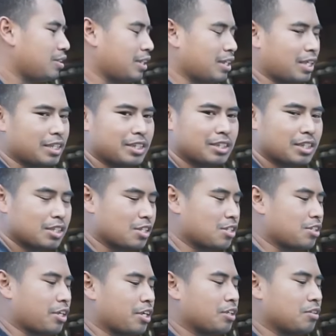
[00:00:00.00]
I think that's the
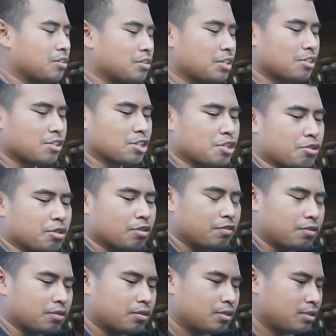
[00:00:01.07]
style this is going
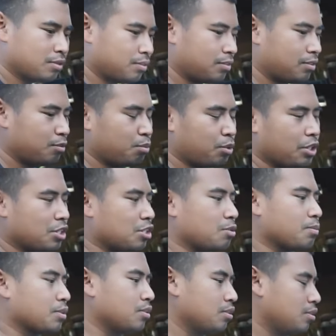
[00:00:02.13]
for. Pretty
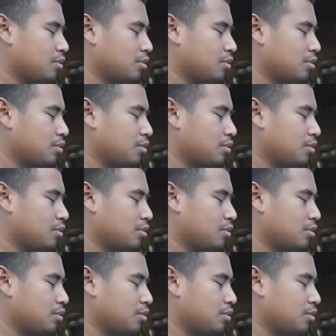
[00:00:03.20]
similar.